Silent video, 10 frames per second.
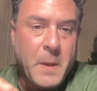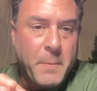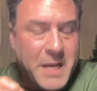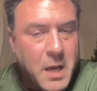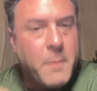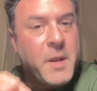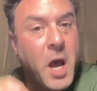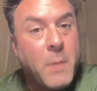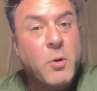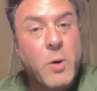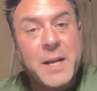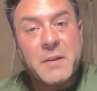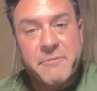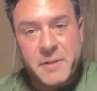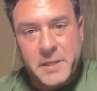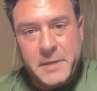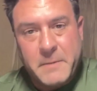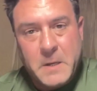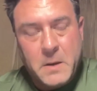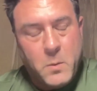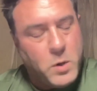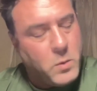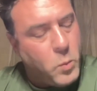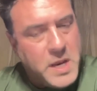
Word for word: become an upgraded affiliate. When